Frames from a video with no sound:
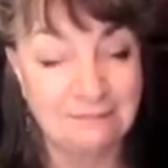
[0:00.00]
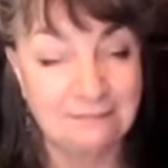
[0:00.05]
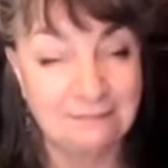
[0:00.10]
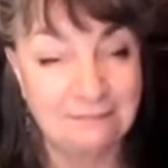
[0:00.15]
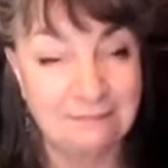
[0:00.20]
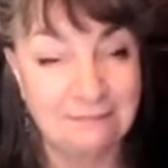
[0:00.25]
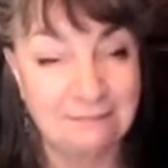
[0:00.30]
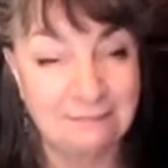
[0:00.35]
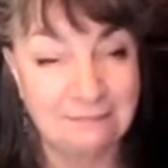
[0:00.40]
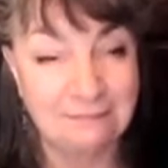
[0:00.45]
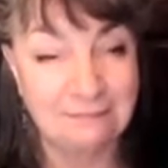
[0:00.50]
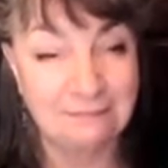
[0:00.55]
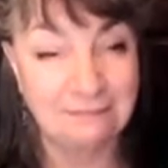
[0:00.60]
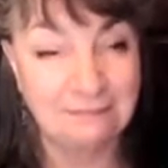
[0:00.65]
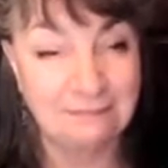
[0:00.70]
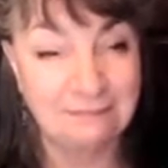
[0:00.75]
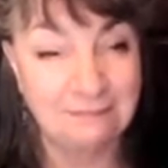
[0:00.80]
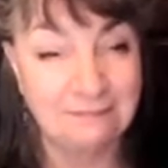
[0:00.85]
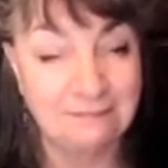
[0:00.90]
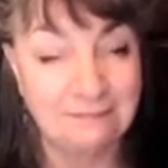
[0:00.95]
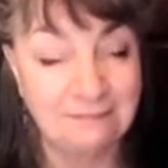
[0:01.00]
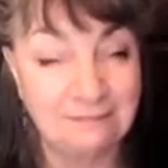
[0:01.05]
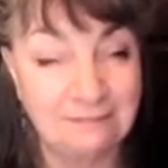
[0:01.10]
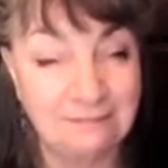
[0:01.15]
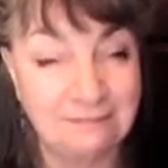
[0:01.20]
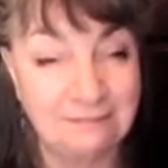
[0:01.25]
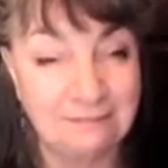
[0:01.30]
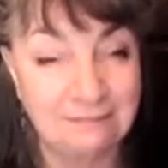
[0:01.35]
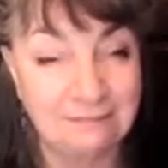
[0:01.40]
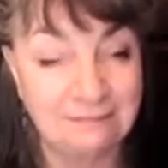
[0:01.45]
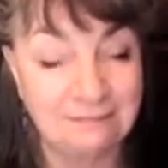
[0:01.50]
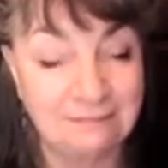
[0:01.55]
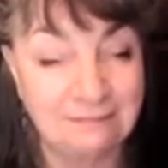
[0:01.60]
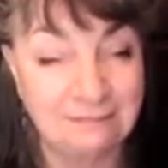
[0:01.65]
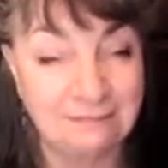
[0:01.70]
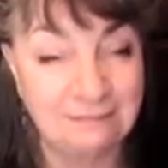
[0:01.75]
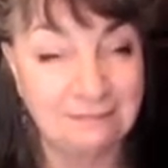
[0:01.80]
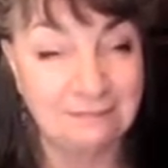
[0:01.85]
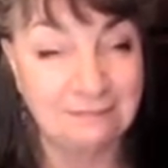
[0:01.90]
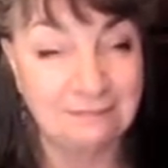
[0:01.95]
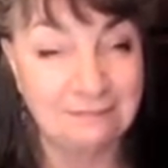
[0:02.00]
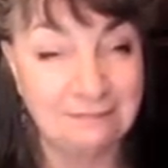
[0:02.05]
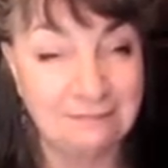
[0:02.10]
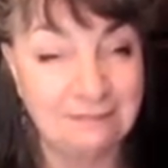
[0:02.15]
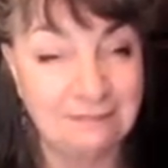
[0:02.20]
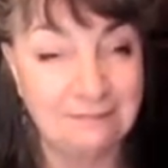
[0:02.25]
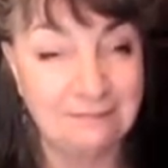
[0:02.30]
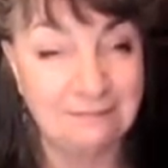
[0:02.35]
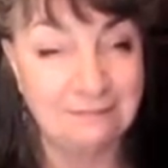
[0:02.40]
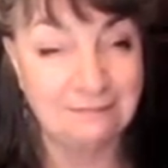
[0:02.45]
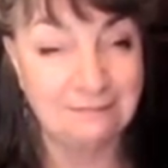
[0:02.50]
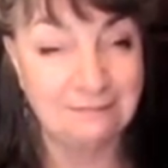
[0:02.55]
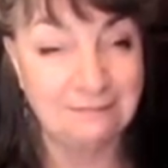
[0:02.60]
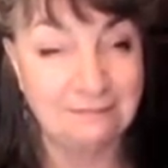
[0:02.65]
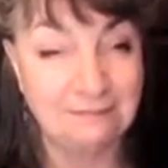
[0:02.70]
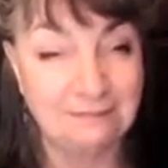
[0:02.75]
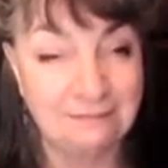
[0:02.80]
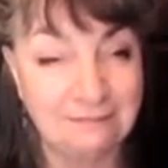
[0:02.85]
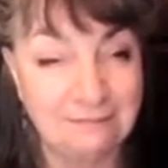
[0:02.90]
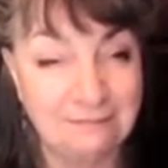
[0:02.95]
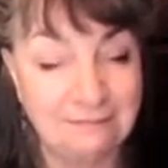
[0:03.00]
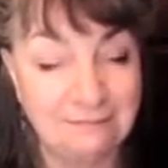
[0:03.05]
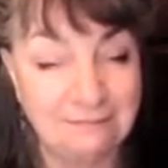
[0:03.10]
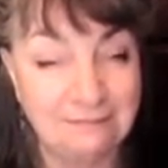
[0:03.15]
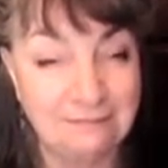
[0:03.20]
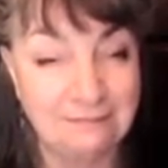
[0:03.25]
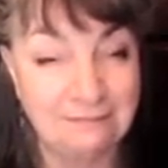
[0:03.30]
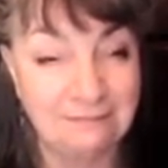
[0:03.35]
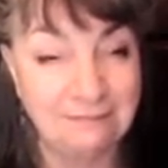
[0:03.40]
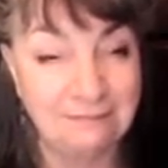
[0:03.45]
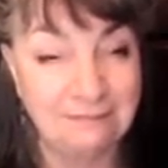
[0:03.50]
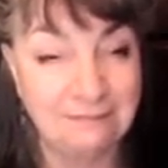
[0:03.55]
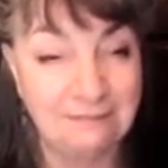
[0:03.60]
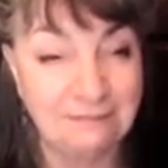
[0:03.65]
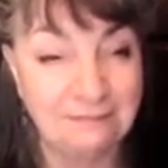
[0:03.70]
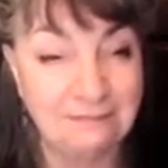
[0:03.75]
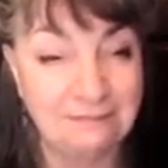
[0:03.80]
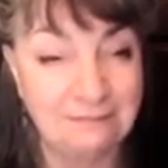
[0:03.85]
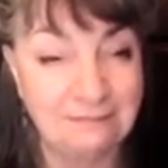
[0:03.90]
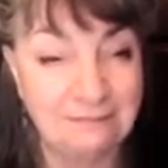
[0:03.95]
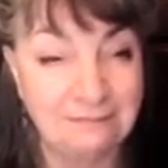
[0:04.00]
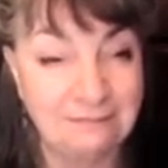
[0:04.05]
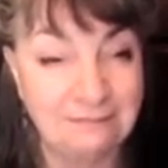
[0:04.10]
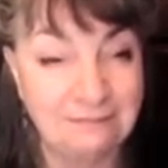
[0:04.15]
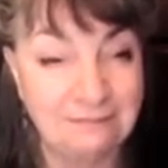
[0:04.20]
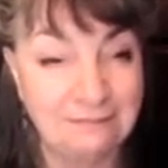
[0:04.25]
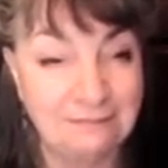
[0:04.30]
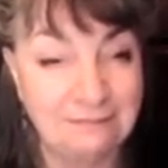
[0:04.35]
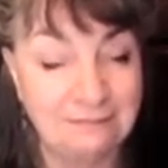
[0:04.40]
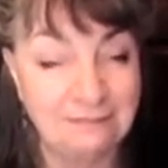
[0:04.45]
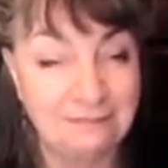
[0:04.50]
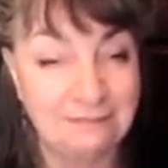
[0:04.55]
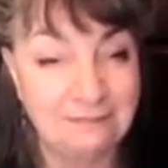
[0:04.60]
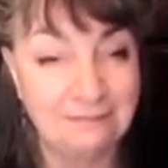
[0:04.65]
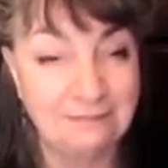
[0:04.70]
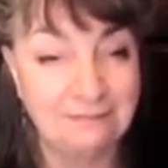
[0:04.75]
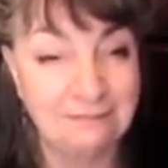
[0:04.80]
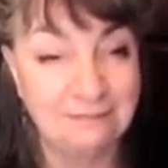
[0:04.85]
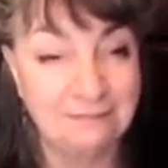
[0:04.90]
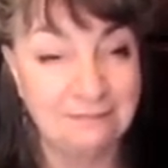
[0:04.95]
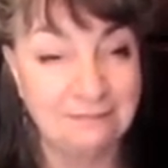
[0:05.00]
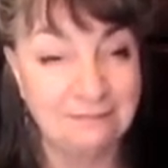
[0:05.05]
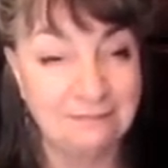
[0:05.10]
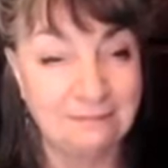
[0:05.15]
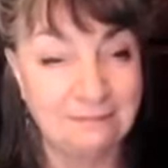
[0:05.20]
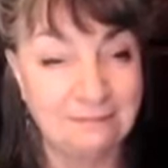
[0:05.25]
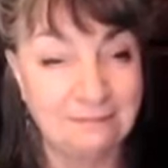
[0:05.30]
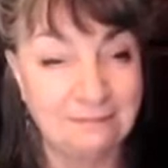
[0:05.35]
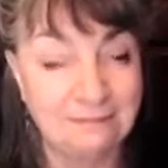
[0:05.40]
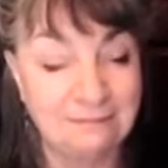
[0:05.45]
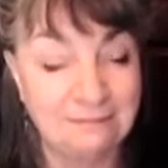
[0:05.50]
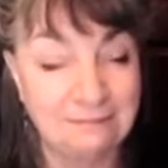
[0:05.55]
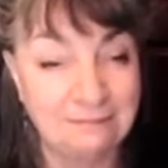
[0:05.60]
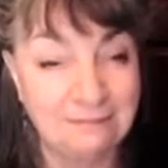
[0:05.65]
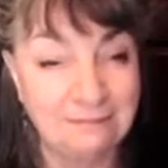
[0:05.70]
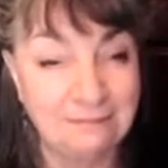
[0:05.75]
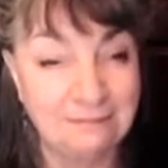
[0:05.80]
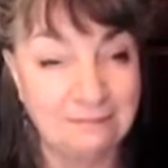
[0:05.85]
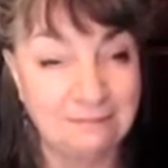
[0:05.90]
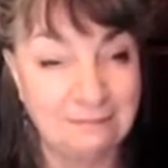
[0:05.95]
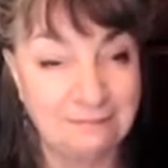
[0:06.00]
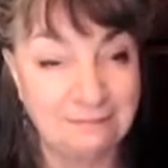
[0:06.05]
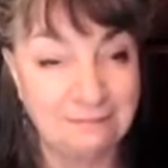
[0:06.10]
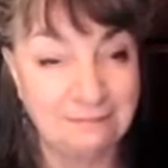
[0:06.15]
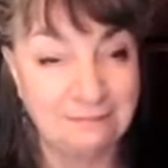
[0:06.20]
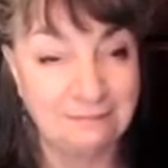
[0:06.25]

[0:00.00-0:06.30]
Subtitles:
The person shown says nothing.